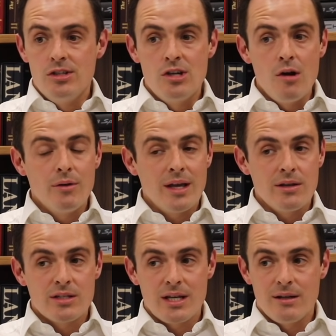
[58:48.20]
Don't get
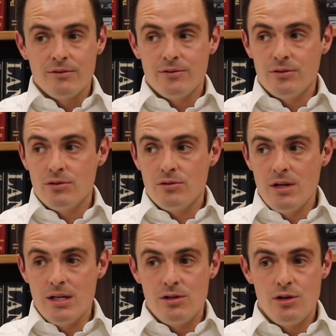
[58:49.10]
yourself
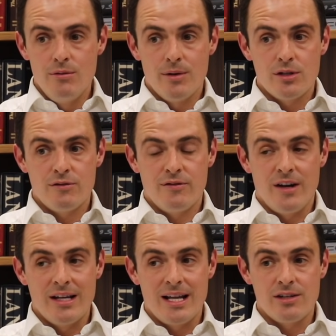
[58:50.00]
in too much
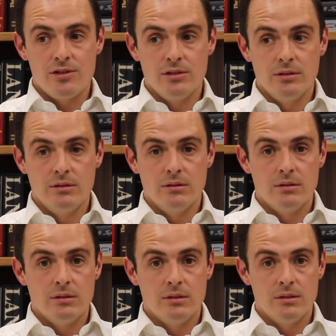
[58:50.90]
financial
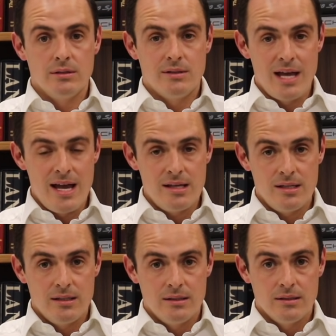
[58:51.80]
debt.